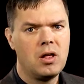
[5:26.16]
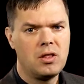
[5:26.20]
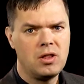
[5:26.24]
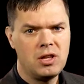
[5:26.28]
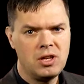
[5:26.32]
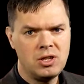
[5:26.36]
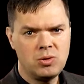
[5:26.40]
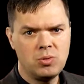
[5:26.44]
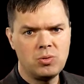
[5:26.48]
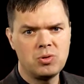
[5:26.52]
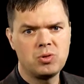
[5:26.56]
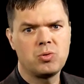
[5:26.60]

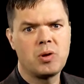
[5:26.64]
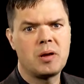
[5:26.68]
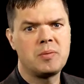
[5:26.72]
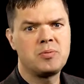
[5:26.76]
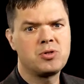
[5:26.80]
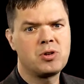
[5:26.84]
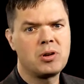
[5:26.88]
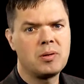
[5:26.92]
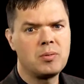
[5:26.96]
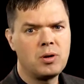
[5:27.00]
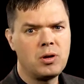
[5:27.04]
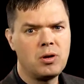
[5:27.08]
This was
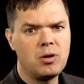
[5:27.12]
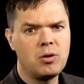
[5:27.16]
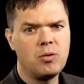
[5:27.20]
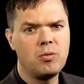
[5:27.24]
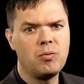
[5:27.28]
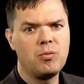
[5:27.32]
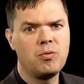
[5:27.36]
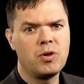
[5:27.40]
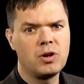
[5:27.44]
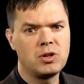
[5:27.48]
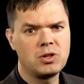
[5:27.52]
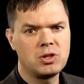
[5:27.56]
WebSphere
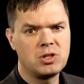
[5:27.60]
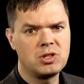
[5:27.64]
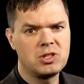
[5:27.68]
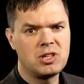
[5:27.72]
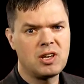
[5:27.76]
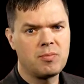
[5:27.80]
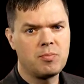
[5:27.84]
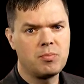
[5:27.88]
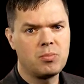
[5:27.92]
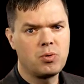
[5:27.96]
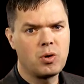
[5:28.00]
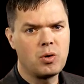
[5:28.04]
MQ version
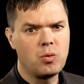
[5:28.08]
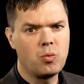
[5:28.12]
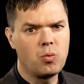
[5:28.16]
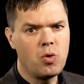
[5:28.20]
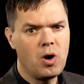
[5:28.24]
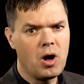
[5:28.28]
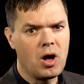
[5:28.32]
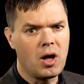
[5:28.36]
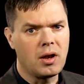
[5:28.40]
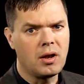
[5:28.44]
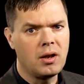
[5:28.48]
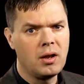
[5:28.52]

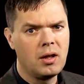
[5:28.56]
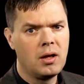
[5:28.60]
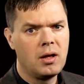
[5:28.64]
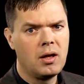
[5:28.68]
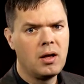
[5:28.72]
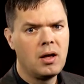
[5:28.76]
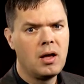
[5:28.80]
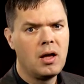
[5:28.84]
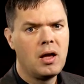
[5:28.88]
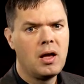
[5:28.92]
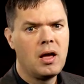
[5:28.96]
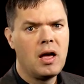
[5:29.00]
7.1,
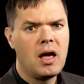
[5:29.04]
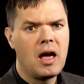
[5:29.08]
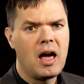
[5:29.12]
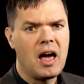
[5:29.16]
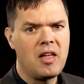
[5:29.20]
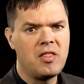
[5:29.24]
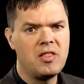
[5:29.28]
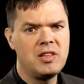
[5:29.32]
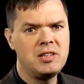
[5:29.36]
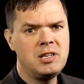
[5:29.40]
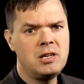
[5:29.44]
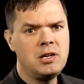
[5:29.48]

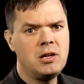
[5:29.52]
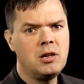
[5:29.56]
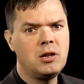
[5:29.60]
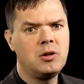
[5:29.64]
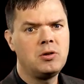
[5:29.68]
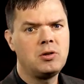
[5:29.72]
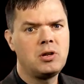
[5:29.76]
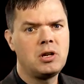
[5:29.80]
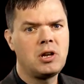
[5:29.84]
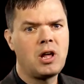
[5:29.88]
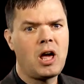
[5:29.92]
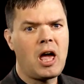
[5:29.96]
and this
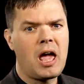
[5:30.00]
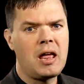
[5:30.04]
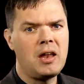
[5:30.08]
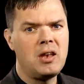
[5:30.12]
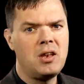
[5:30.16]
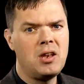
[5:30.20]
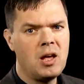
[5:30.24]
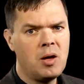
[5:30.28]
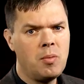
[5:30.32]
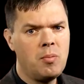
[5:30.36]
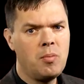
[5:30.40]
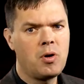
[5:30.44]
included a
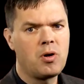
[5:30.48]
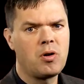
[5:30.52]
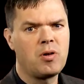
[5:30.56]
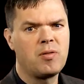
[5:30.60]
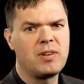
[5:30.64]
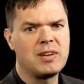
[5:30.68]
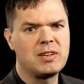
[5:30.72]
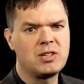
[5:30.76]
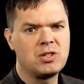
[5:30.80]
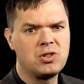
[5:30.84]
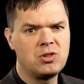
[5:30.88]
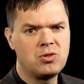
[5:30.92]
number
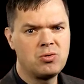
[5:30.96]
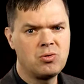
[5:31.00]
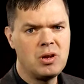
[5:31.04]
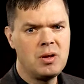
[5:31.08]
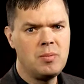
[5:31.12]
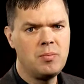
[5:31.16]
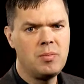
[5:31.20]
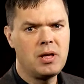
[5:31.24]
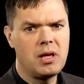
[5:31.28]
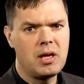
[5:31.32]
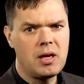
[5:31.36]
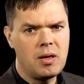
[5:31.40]
of
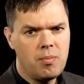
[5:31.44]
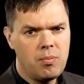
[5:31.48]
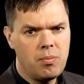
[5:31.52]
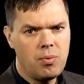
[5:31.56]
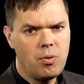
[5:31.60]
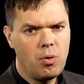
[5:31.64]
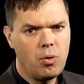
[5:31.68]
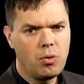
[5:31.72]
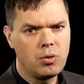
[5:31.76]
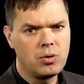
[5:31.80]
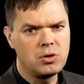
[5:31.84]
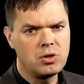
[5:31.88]
extremely
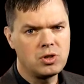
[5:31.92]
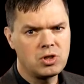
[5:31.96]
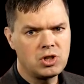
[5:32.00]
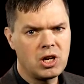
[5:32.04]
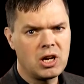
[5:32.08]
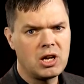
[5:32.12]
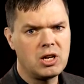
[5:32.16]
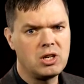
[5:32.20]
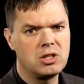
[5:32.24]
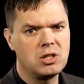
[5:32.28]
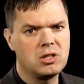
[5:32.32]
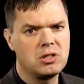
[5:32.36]
important
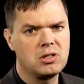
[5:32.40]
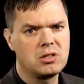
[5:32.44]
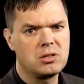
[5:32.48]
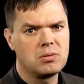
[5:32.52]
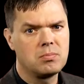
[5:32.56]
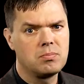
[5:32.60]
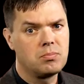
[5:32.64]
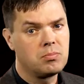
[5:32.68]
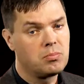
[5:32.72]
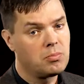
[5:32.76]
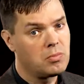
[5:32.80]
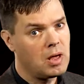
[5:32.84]
changes.
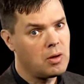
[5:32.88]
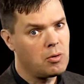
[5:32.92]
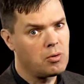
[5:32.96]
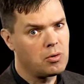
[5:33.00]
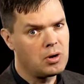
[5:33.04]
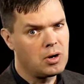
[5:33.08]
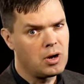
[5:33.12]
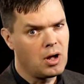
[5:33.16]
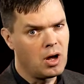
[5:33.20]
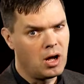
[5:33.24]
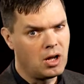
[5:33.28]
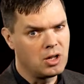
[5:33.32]
They
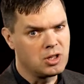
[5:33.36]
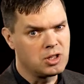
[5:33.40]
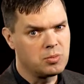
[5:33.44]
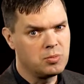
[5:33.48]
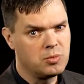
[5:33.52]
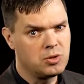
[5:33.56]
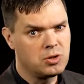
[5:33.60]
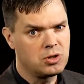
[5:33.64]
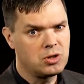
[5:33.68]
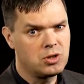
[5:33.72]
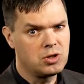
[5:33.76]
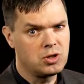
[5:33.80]
were
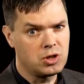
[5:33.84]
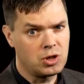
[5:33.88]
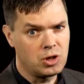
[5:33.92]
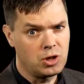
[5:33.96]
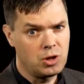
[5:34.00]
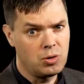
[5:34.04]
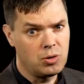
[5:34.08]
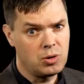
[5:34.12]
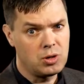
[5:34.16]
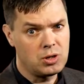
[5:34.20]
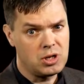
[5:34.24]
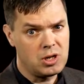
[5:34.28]
enhancements to
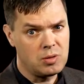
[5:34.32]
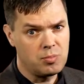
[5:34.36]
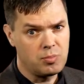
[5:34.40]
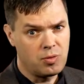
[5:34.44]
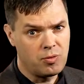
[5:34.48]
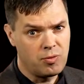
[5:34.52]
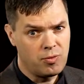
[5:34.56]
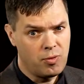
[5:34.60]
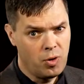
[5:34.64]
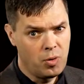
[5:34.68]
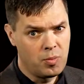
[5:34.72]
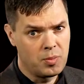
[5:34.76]
security and
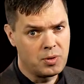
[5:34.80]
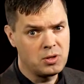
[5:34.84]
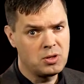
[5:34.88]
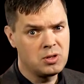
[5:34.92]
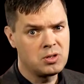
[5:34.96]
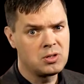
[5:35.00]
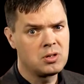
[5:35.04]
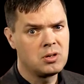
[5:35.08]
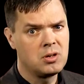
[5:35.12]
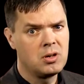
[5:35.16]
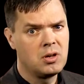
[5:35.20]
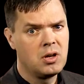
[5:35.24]

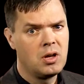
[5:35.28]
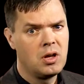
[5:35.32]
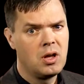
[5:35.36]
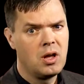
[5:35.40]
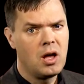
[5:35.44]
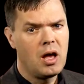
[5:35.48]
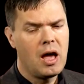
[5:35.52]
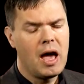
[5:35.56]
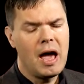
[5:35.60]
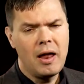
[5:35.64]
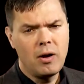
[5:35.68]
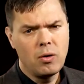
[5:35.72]
performance,
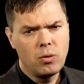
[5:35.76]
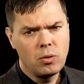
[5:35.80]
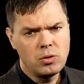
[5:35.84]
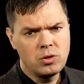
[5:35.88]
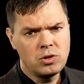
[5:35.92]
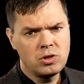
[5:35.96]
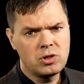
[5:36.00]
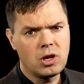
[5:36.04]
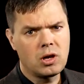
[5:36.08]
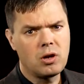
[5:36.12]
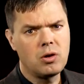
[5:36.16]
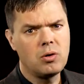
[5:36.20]
and
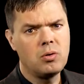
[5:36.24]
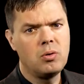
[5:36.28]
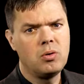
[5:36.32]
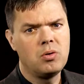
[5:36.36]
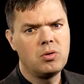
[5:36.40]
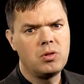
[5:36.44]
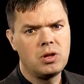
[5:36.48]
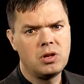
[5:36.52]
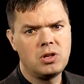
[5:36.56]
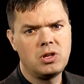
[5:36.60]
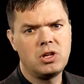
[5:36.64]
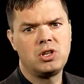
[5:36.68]
also
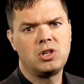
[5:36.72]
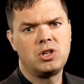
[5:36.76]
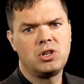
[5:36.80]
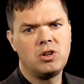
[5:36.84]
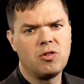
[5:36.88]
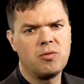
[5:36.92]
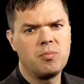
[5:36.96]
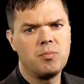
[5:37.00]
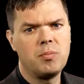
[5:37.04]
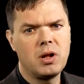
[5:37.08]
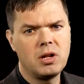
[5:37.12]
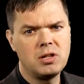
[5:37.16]
the addition
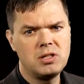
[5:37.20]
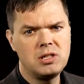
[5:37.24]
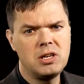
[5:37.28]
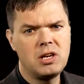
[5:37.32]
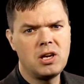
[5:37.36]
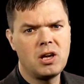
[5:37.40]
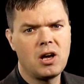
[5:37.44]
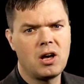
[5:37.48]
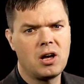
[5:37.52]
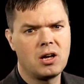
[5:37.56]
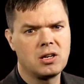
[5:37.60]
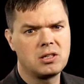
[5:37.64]
of
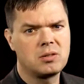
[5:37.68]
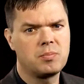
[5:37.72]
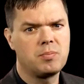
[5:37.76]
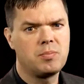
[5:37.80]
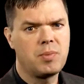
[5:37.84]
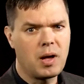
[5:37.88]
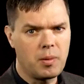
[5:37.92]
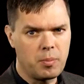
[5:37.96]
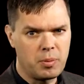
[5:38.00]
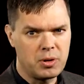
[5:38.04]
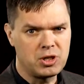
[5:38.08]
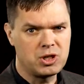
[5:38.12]
multicast
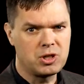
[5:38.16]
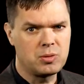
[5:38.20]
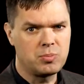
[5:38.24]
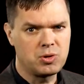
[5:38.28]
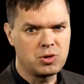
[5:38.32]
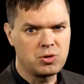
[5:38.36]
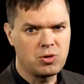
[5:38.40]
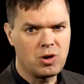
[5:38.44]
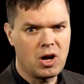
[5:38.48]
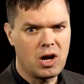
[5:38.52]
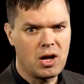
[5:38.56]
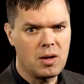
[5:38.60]

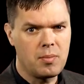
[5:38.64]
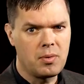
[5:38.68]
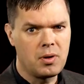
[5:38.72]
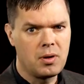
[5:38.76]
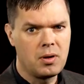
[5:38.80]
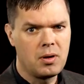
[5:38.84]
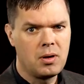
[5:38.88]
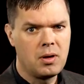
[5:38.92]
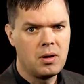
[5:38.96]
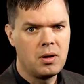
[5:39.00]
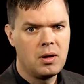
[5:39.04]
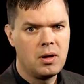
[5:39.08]
publish-subscribe.